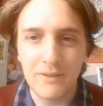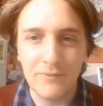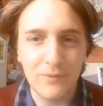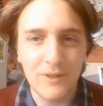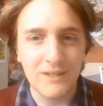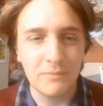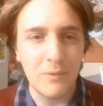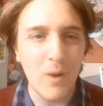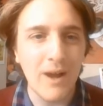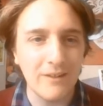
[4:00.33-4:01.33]
are free to be
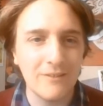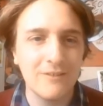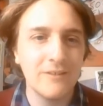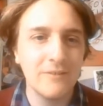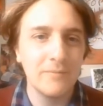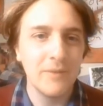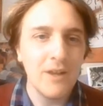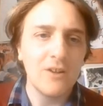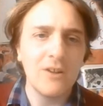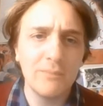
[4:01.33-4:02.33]
wild.
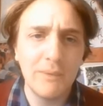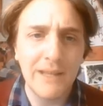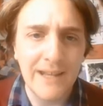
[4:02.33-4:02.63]
Cosplay